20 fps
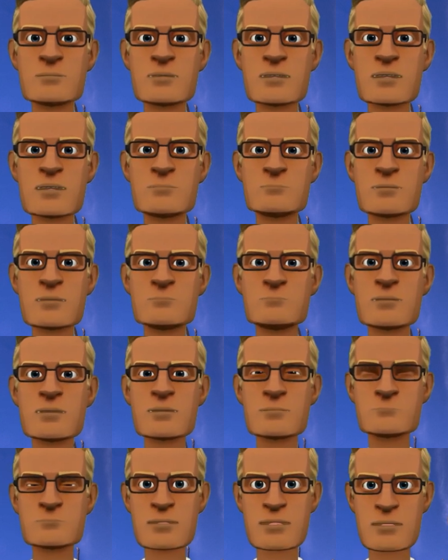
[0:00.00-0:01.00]
Uh, we
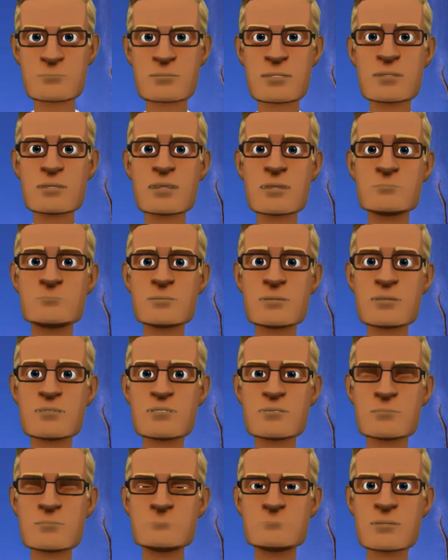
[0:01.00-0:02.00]
just read it in
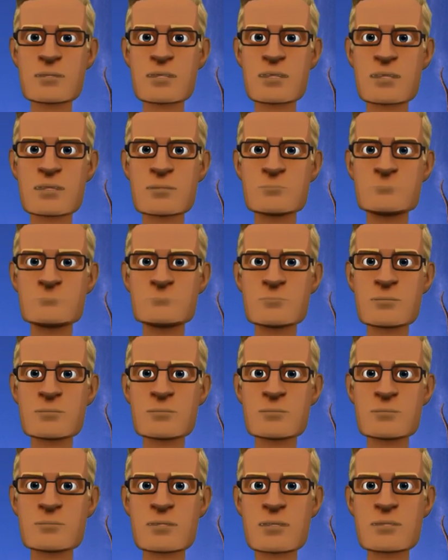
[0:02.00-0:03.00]
Genesis 3:15.
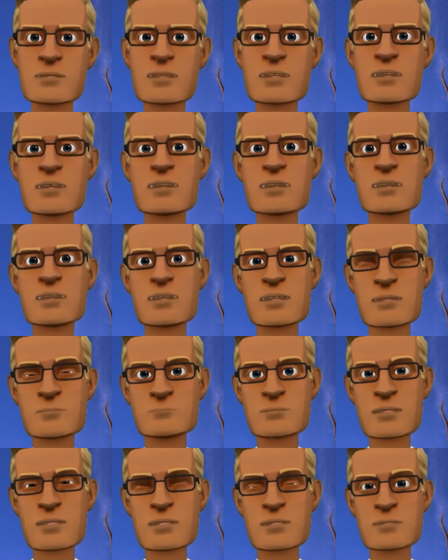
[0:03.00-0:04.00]
Basically, a
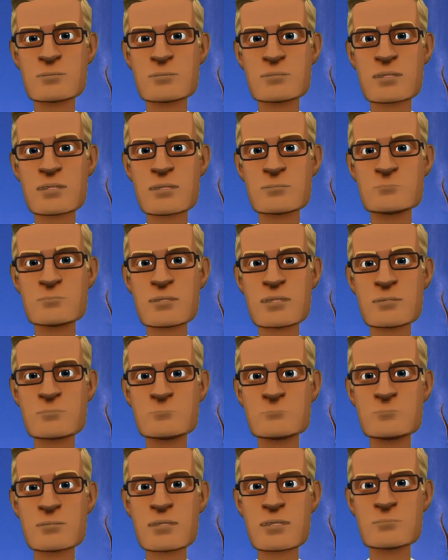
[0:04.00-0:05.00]
promise to
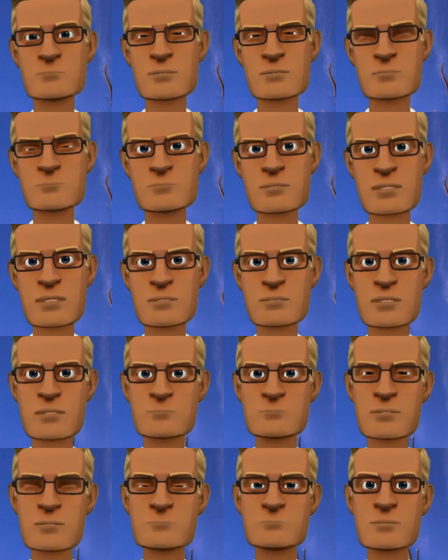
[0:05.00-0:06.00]
undo
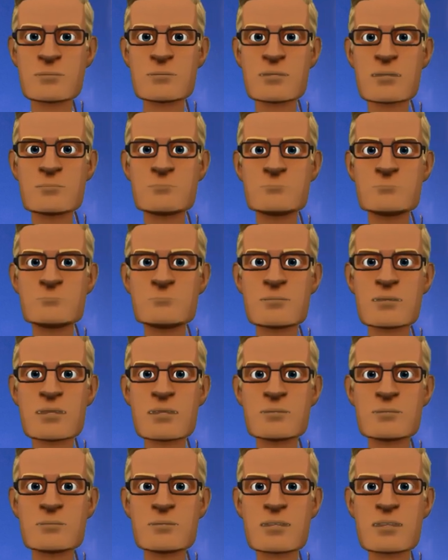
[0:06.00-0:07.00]
everything that Satan
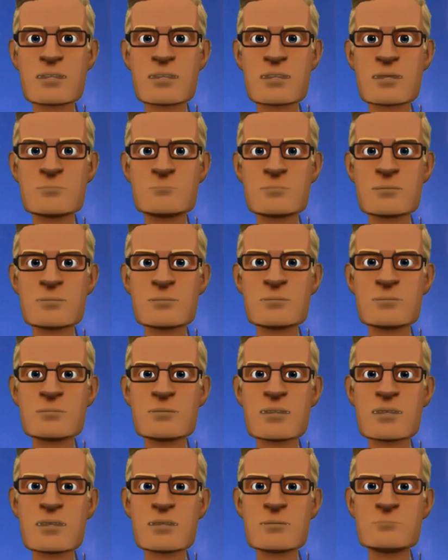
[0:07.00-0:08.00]
was planning
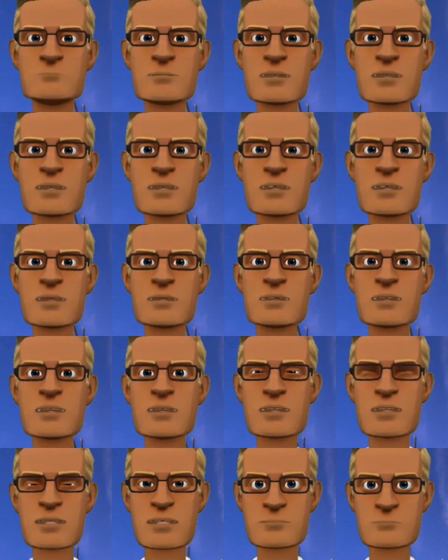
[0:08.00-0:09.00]
uh, to cause
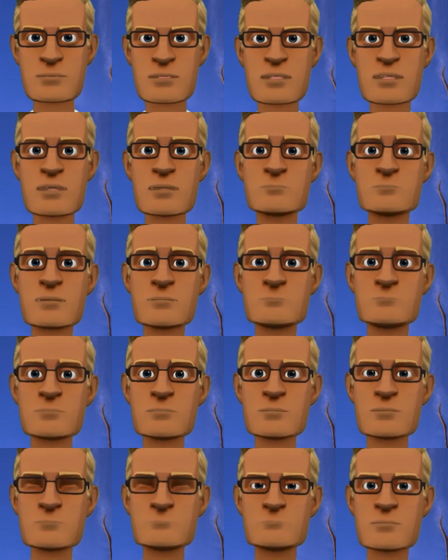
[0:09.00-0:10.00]
for mankind.
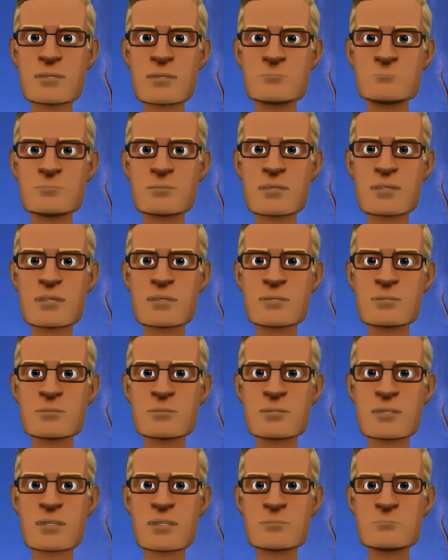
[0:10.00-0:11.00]
He's basically
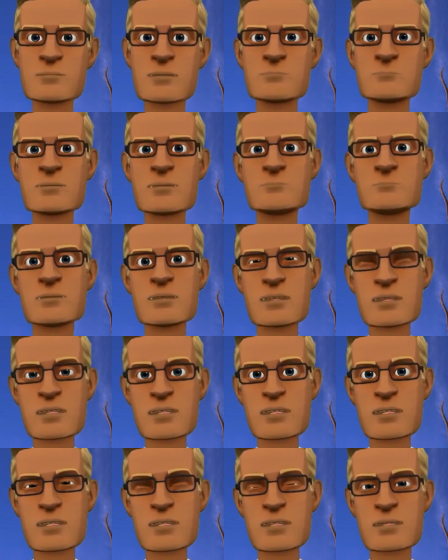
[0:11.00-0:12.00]
saying everything will be all
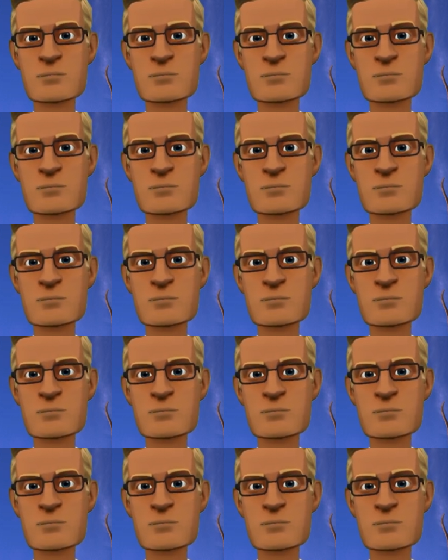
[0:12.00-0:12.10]
right.